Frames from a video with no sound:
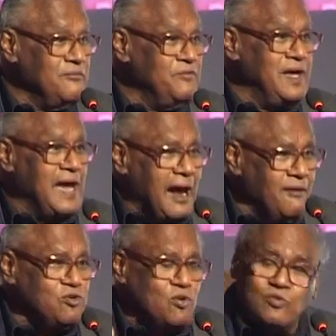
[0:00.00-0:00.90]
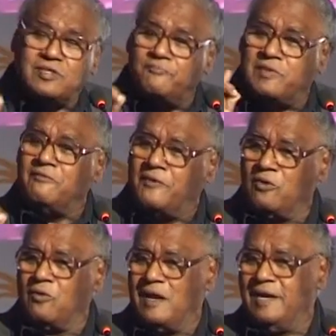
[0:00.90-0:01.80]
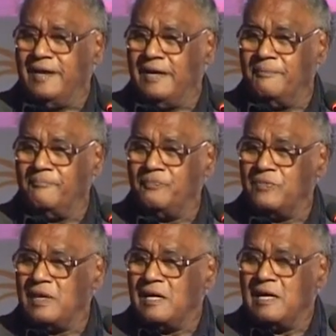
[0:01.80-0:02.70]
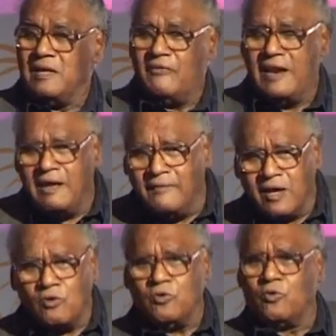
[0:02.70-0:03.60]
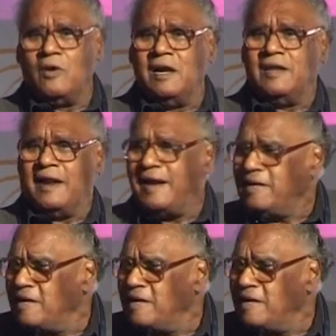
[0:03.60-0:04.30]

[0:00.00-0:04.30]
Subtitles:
We have to do something for rural India. Whenever I go to rural India, right